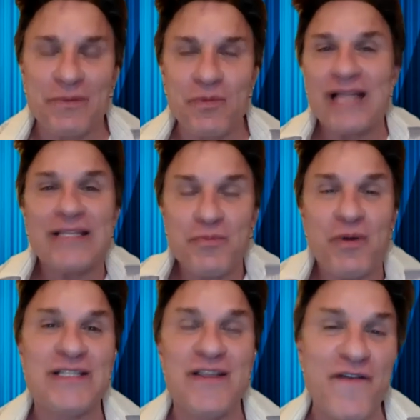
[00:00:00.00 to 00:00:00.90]
that
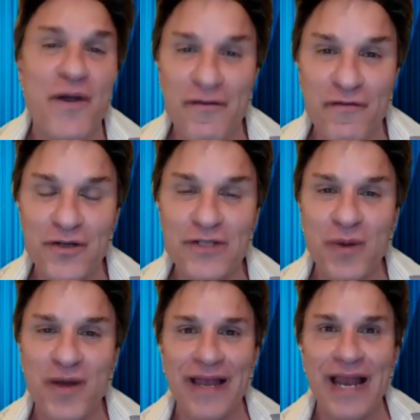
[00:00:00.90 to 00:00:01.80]
was the very first
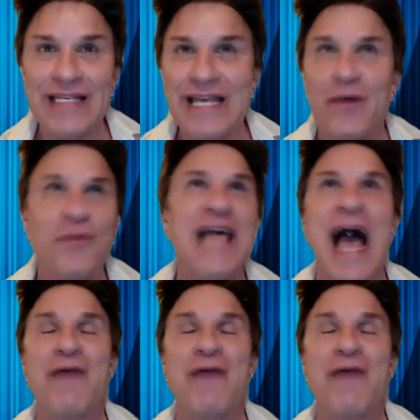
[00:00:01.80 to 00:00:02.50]
one that i did it was